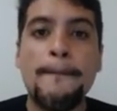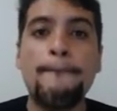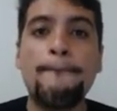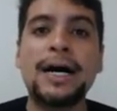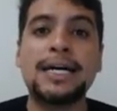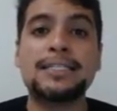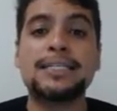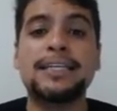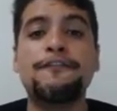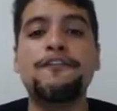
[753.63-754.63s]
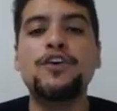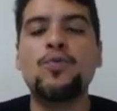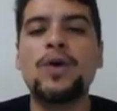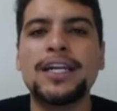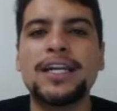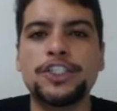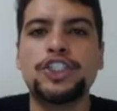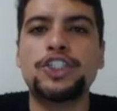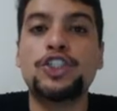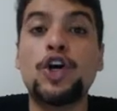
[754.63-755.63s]
But if you want to
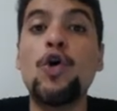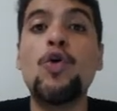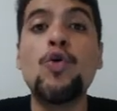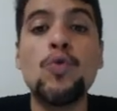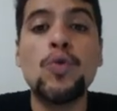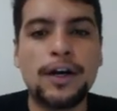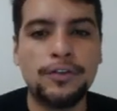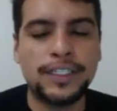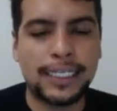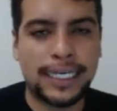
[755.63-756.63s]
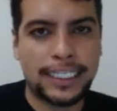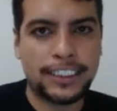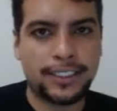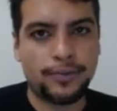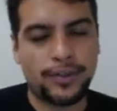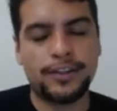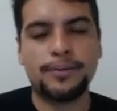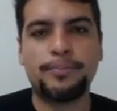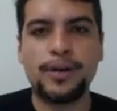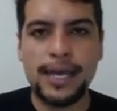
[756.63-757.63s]
show a relation with the
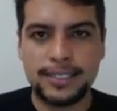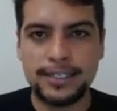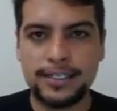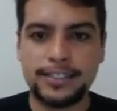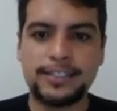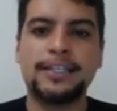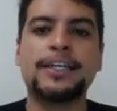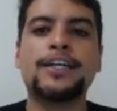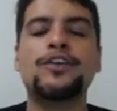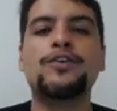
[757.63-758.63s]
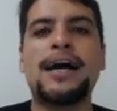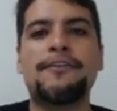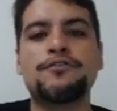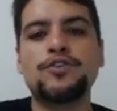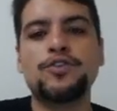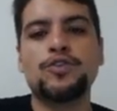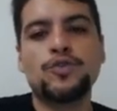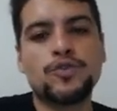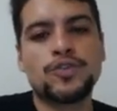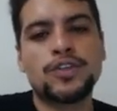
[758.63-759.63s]
present, you have to
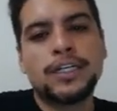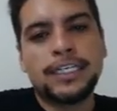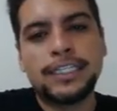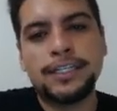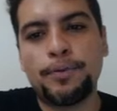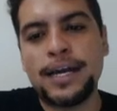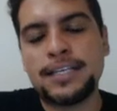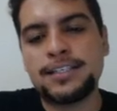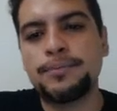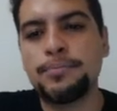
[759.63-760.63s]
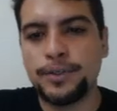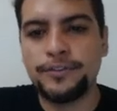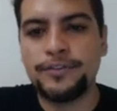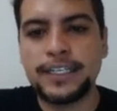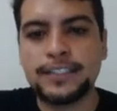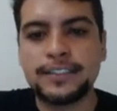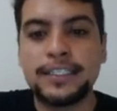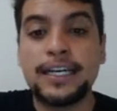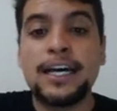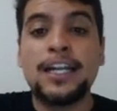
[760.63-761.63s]
use the present perfect.
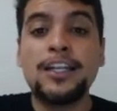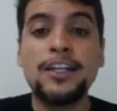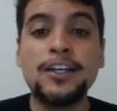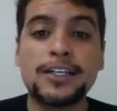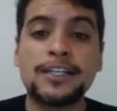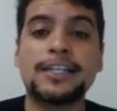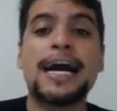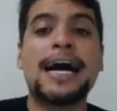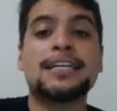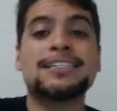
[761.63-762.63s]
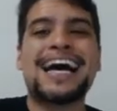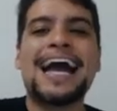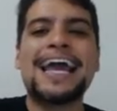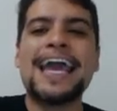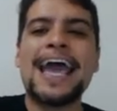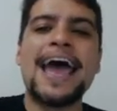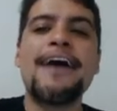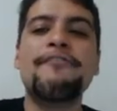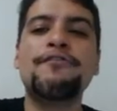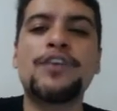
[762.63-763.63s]
Look, guys, I
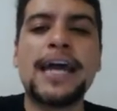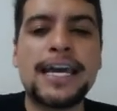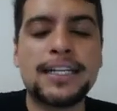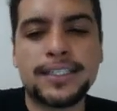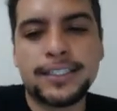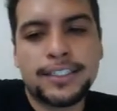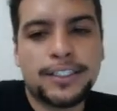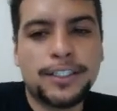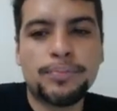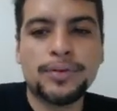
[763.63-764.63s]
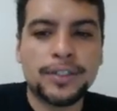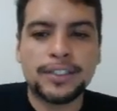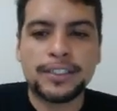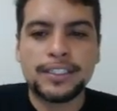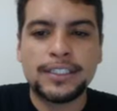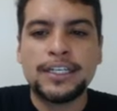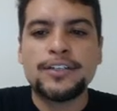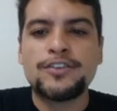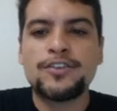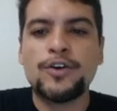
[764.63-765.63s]
have read the book.
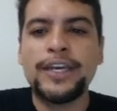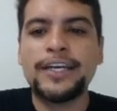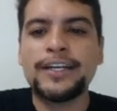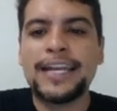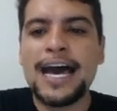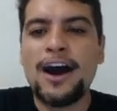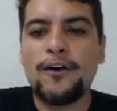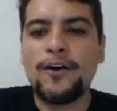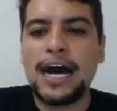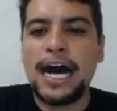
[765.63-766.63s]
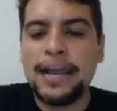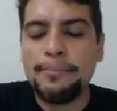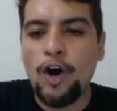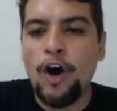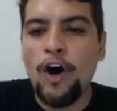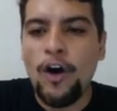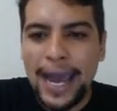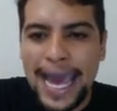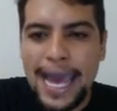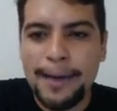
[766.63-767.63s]
So here now, I'm all
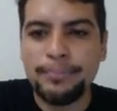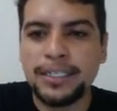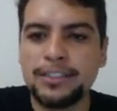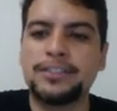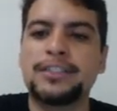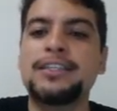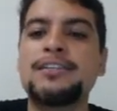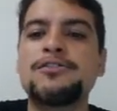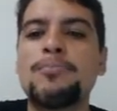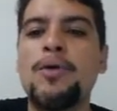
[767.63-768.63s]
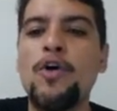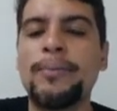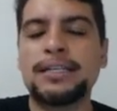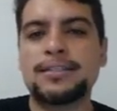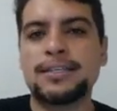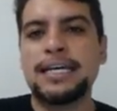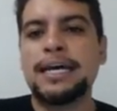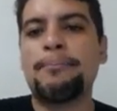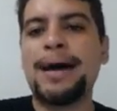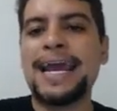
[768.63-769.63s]
happy. Look, this moment, my